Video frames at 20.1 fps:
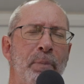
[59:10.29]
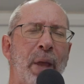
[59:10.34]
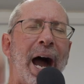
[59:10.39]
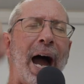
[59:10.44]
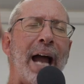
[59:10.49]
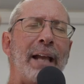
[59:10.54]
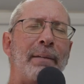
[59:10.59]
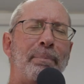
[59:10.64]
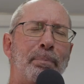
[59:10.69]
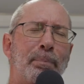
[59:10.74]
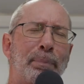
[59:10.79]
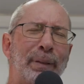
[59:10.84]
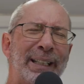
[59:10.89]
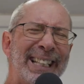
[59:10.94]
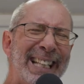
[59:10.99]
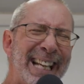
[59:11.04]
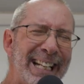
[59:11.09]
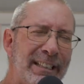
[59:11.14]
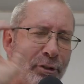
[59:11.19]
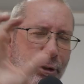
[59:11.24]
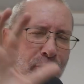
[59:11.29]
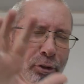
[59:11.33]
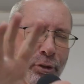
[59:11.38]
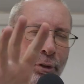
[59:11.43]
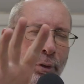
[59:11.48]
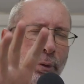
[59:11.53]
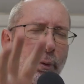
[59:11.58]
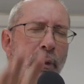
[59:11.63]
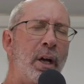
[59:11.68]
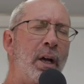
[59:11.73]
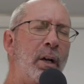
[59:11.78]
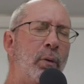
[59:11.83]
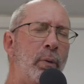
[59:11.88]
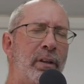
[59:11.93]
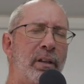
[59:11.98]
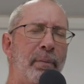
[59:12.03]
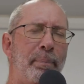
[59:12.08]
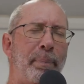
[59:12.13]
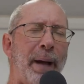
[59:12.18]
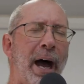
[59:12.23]
I bless you
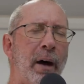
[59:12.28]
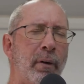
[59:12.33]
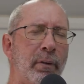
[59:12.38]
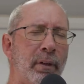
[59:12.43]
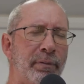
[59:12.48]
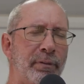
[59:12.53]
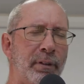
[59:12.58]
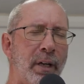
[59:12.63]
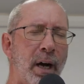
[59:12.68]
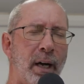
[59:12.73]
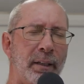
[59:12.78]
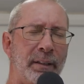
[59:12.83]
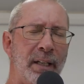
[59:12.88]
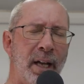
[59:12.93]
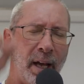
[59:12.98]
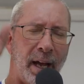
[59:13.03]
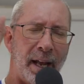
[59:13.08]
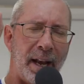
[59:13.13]
with the power of God,